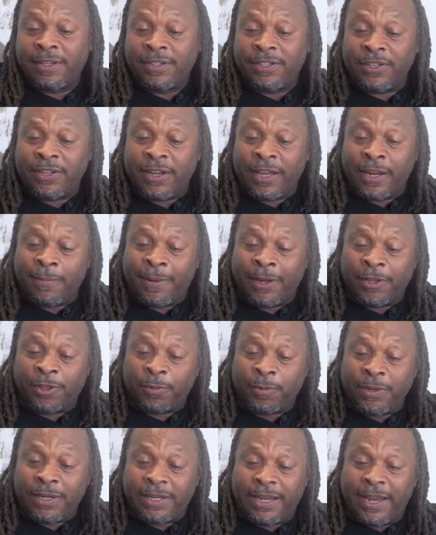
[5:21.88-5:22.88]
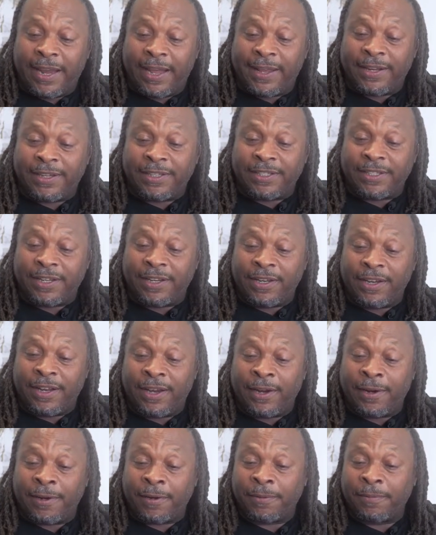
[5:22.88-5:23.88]
So you got about 3 cannons in
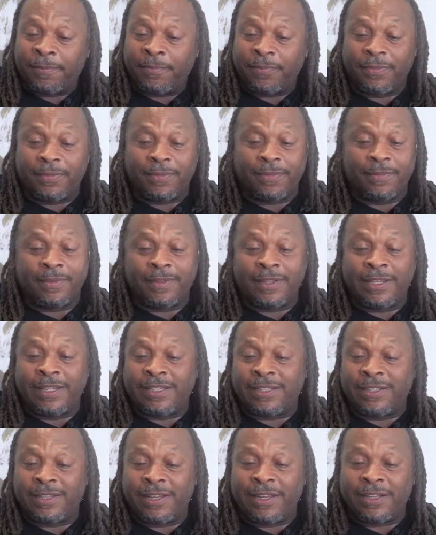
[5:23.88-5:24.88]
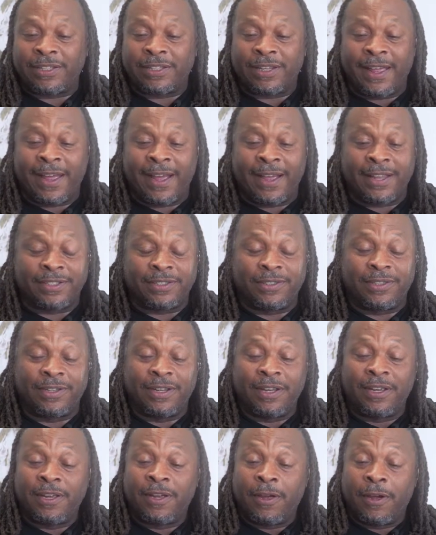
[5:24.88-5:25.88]
there. These things last
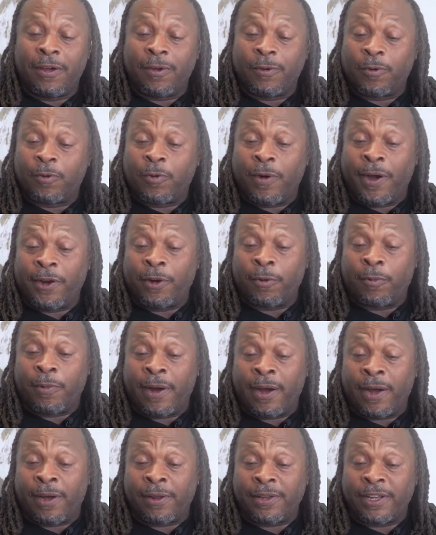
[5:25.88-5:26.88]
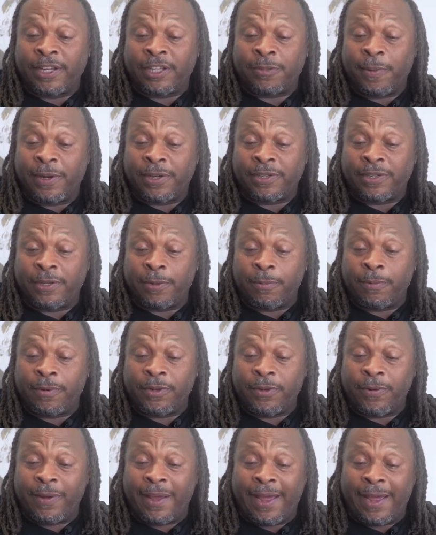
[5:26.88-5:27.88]
quite a while, especially
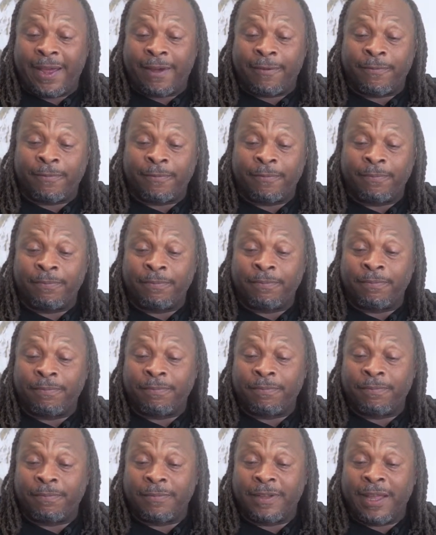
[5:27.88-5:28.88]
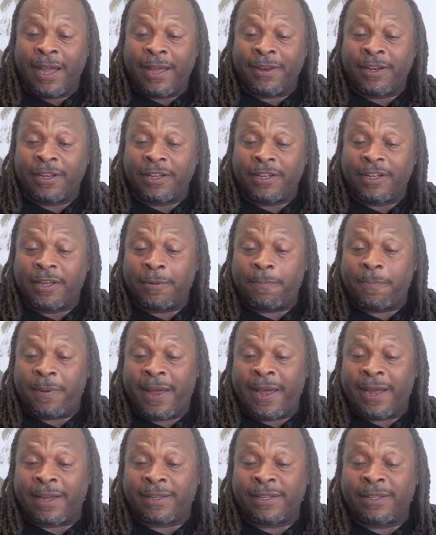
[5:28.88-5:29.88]
when you have gotten a good
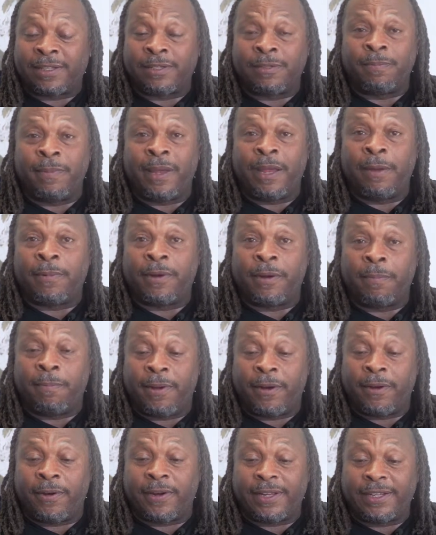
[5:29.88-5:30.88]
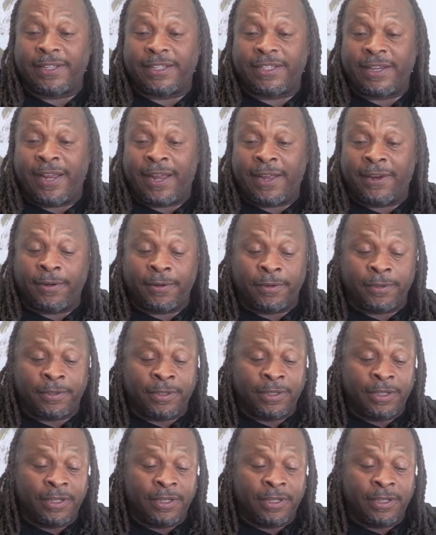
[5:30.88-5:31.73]
pack that's made with American standards.